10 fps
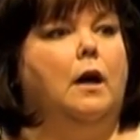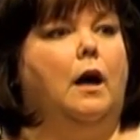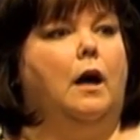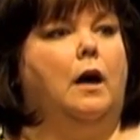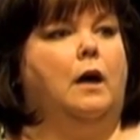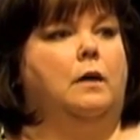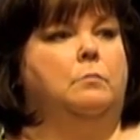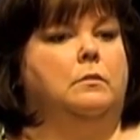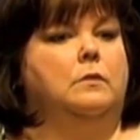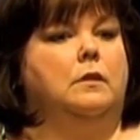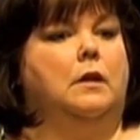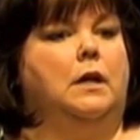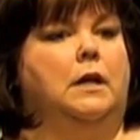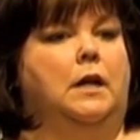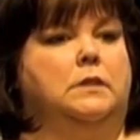
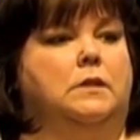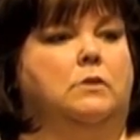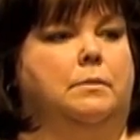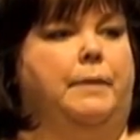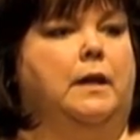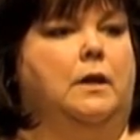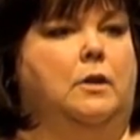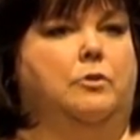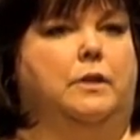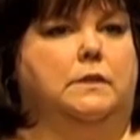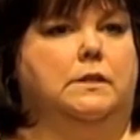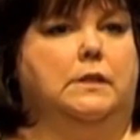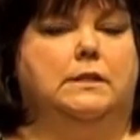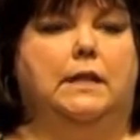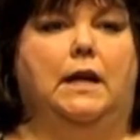And so it's about
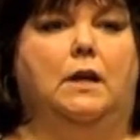160.